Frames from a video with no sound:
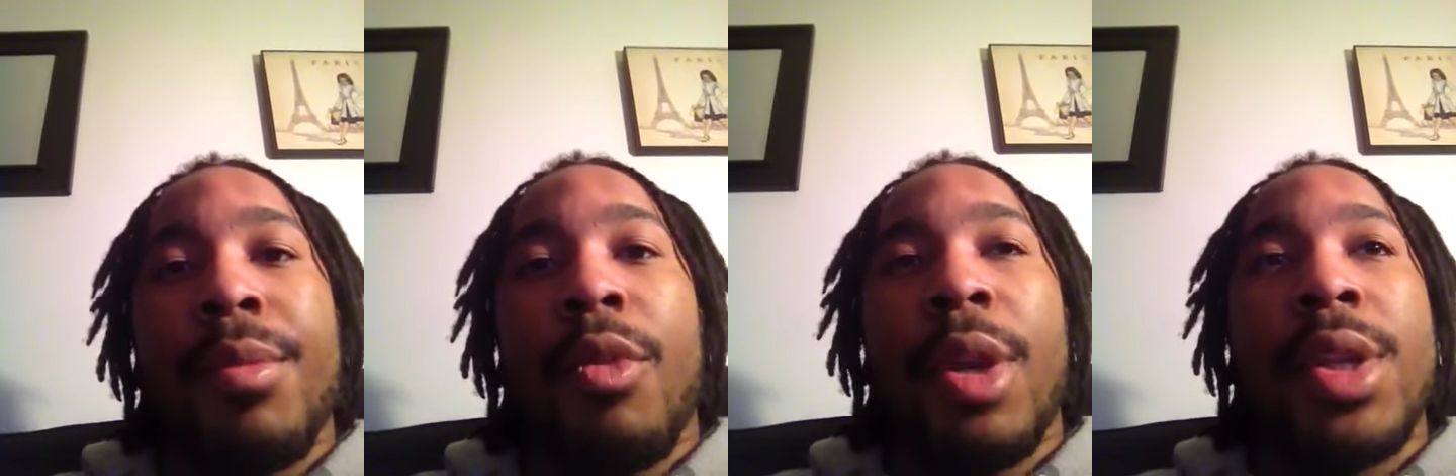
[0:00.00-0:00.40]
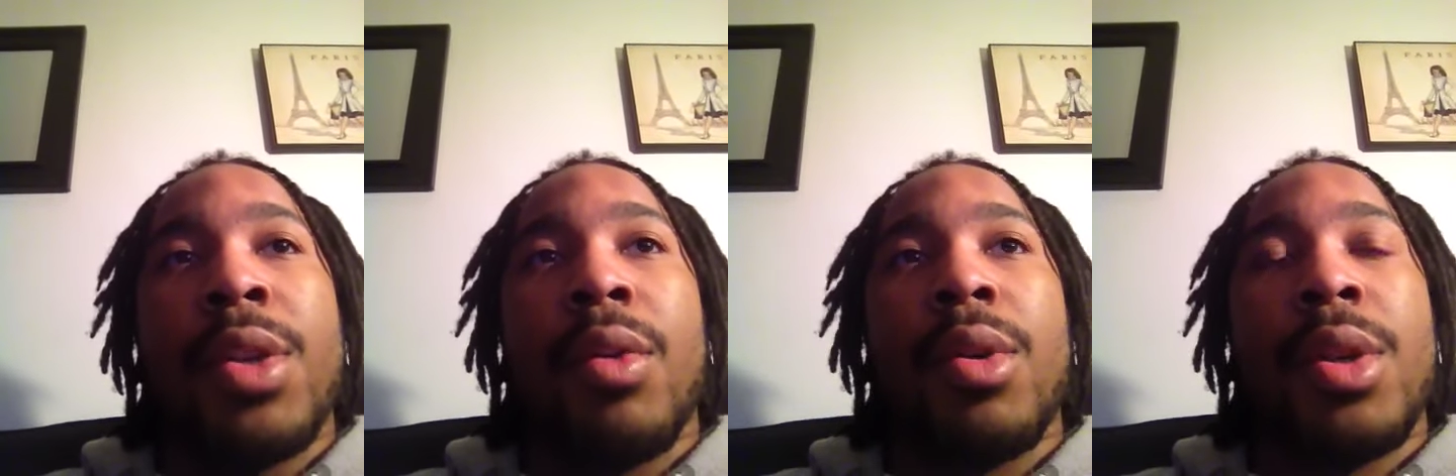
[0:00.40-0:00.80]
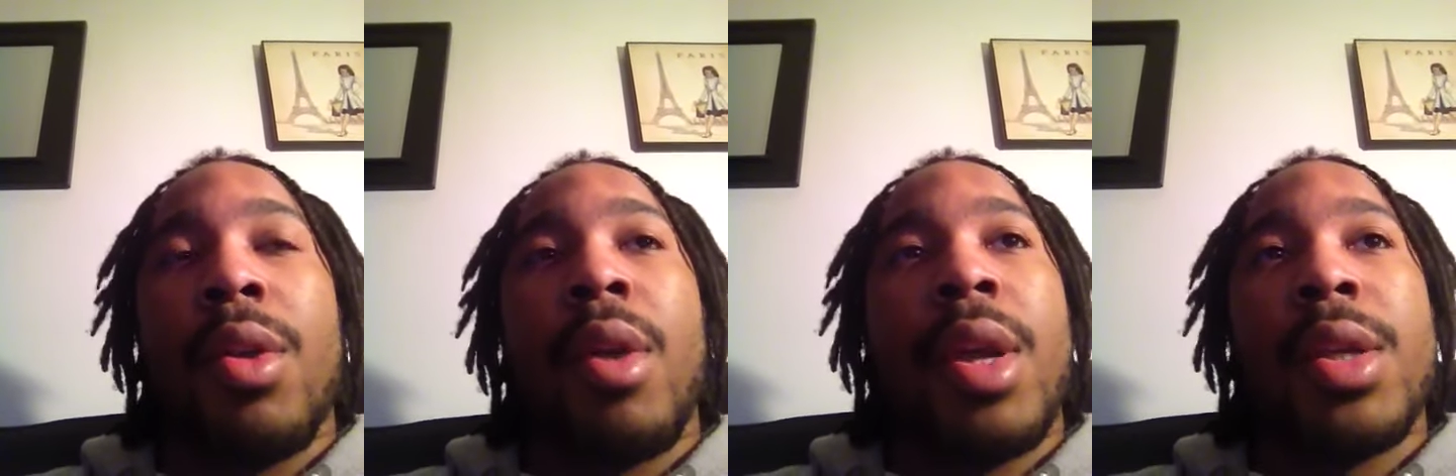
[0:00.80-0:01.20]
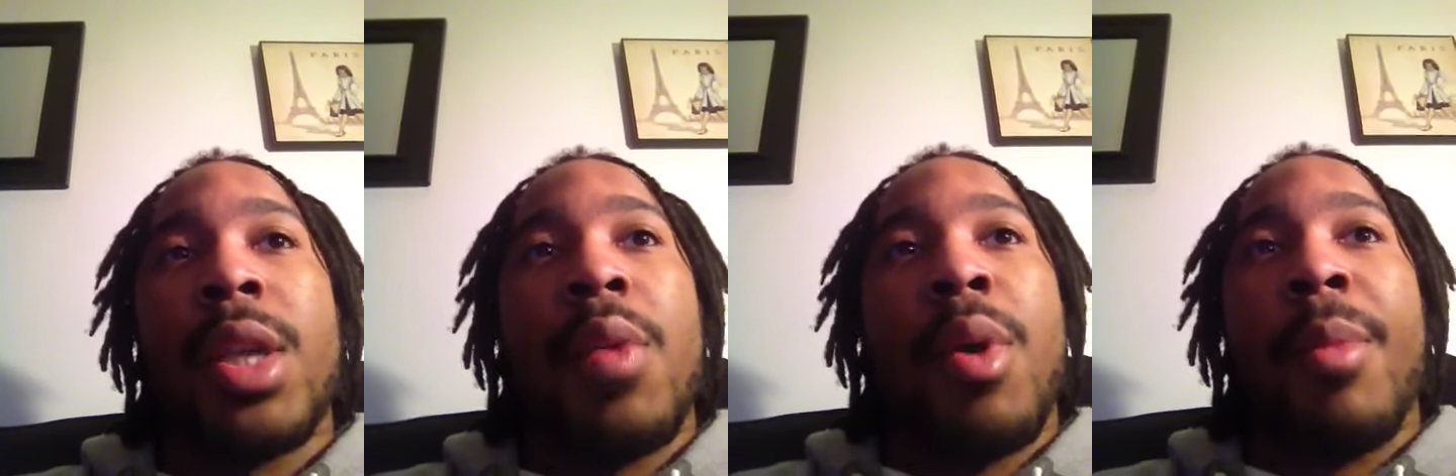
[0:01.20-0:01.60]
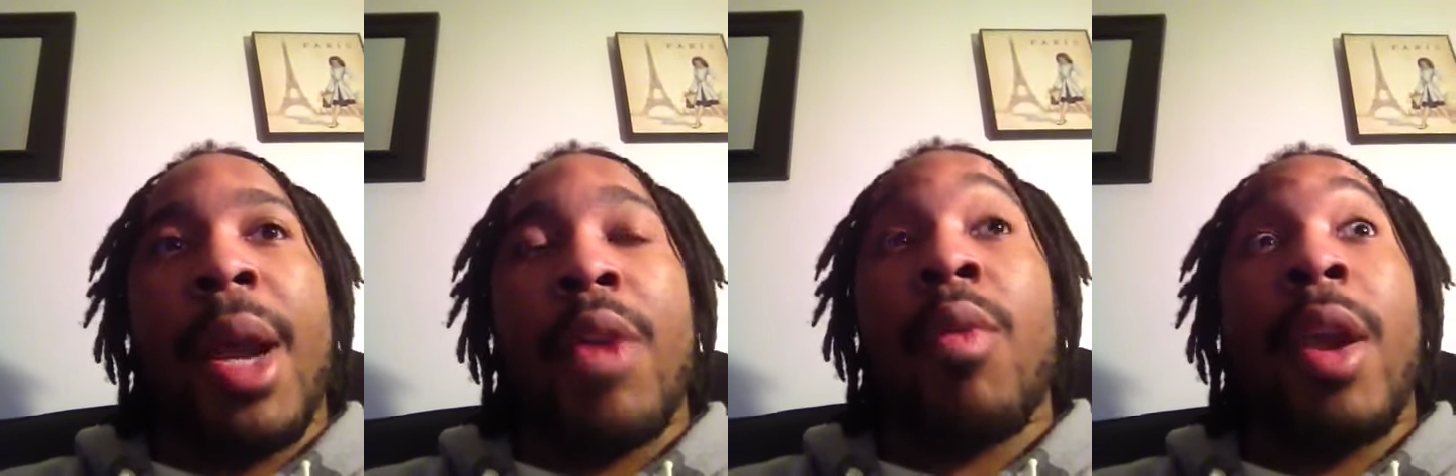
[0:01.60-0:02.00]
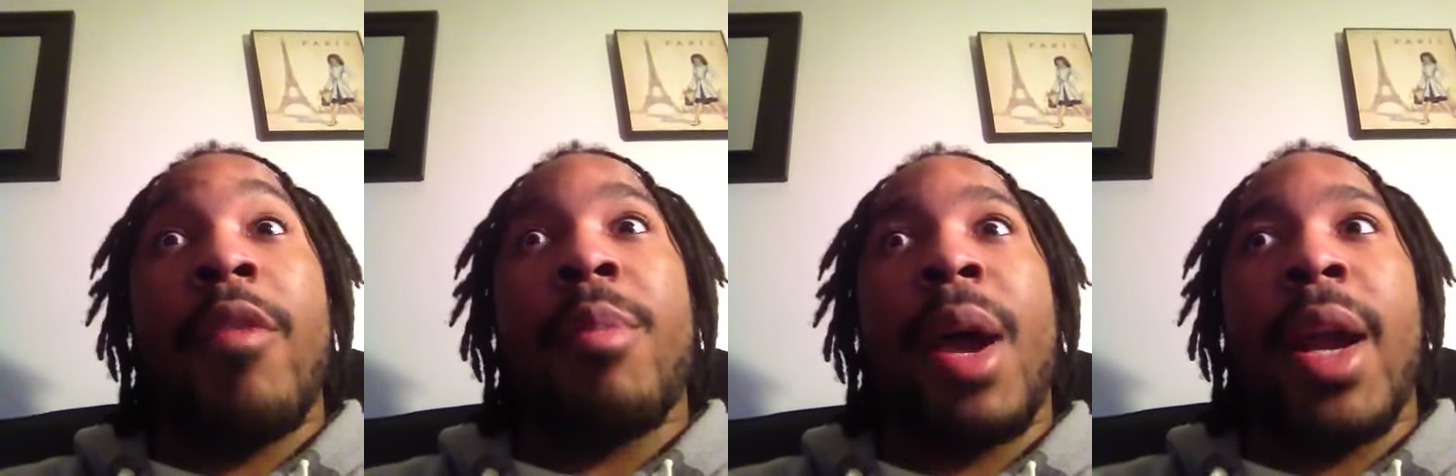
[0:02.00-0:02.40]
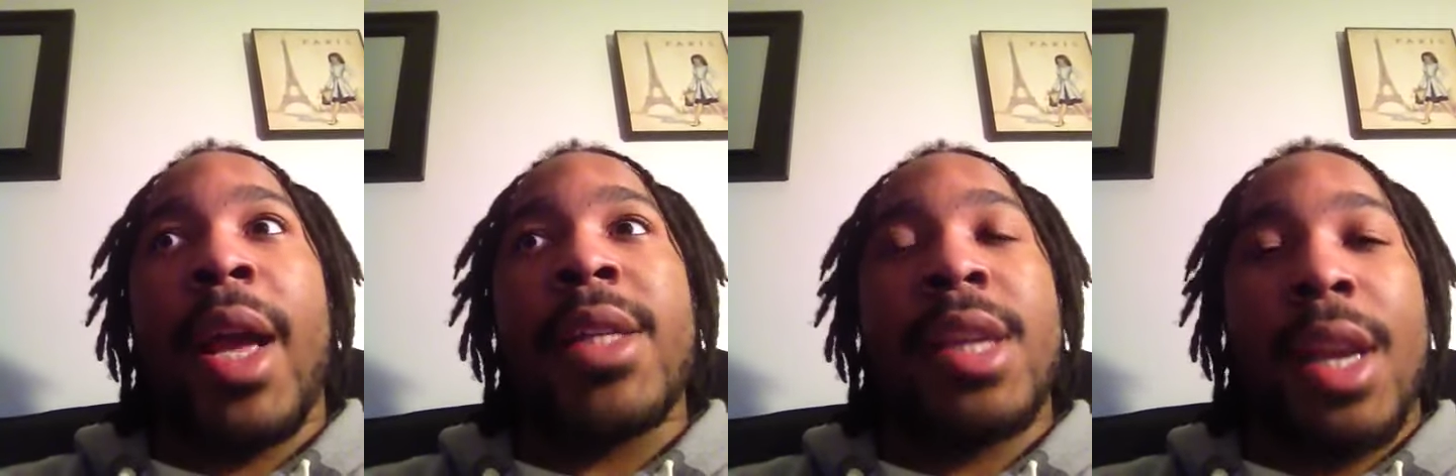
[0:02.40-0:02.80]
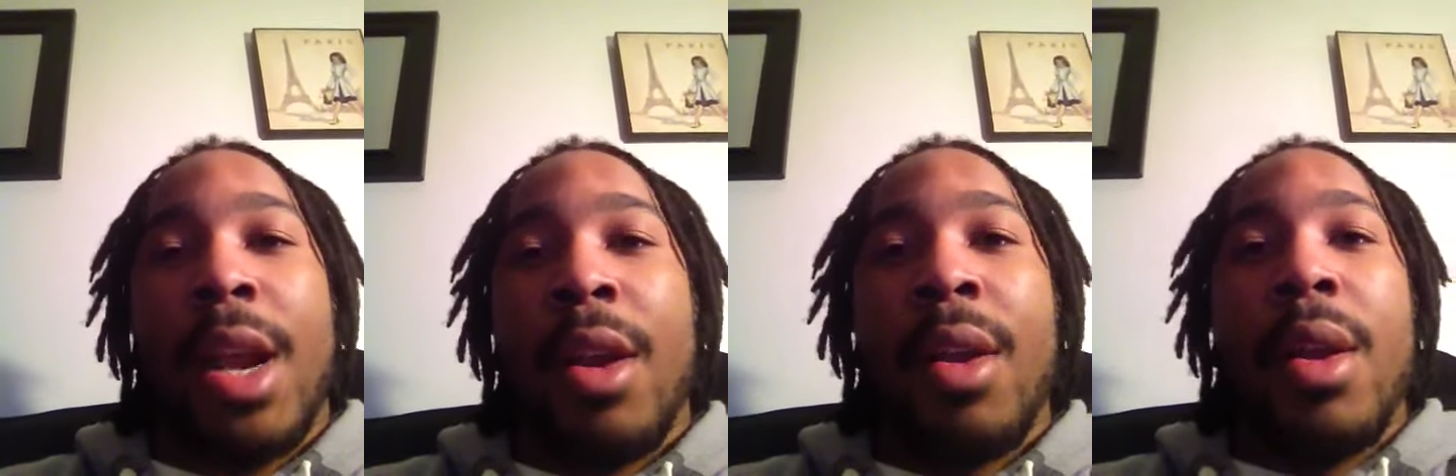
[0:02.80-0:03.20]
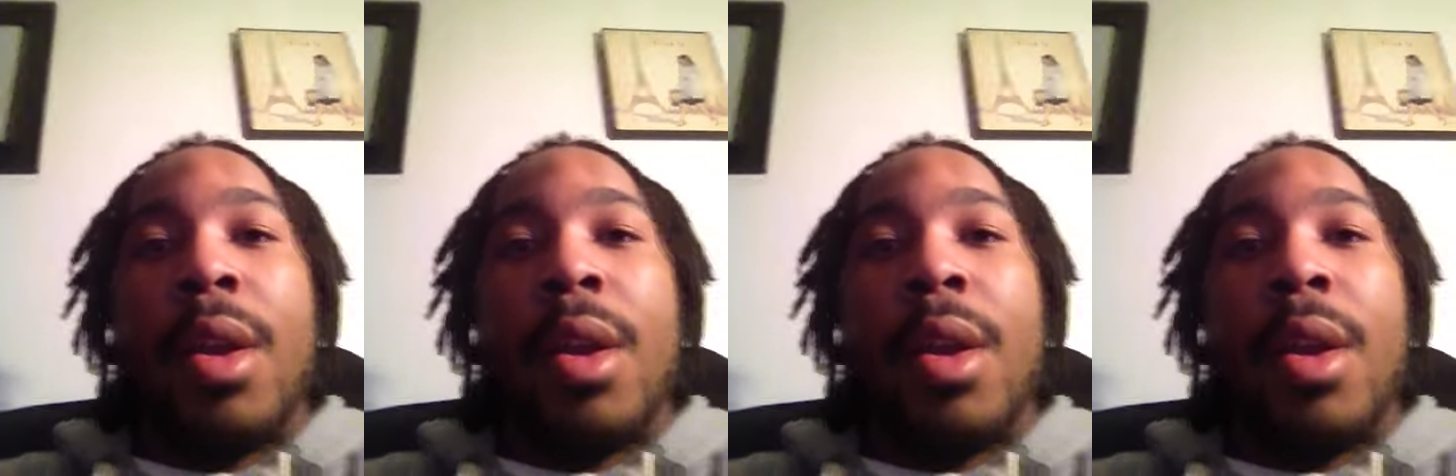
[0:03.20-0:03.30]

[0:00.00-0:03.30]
really soon so you can see what my creative mind has in there.